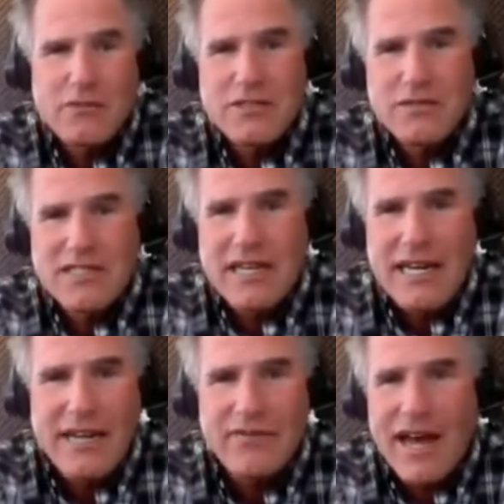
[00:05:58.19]
which was an
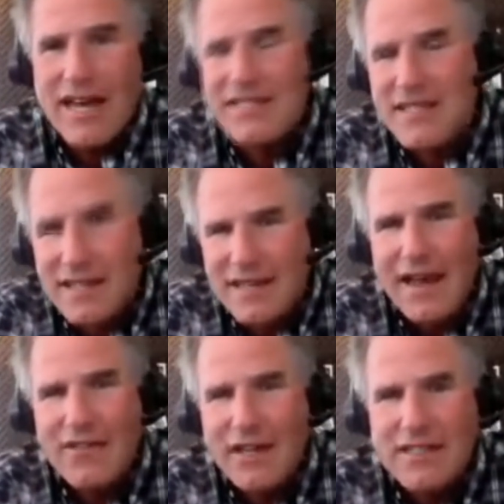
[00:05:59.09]
e vest, and
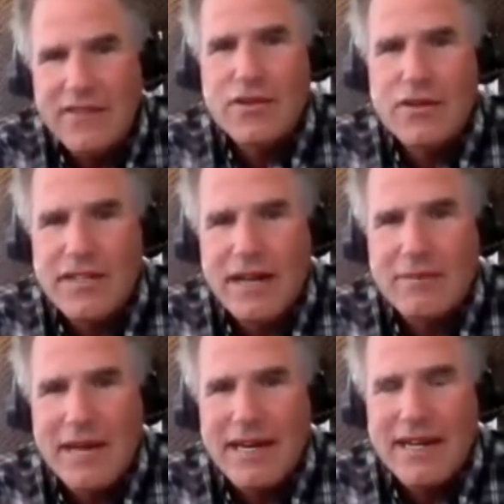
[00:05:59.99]
having a difficult
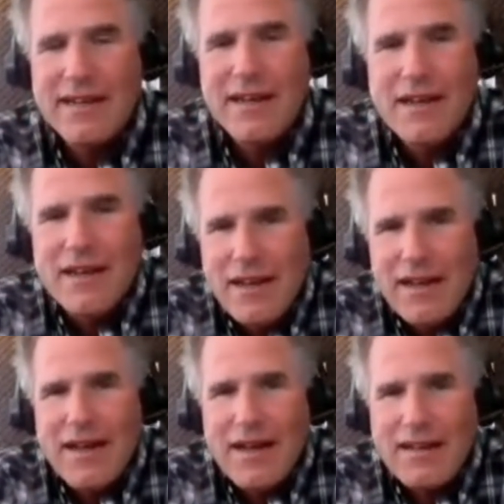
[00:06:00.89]
time getting
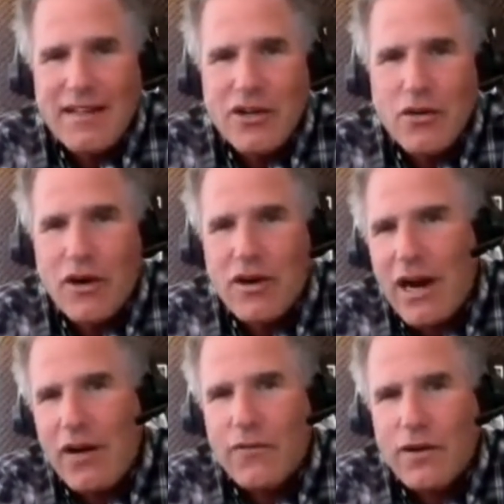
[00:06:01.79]
uh, the
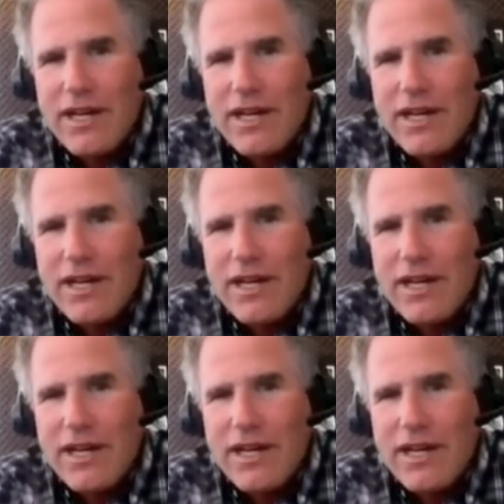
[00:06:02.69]
URL for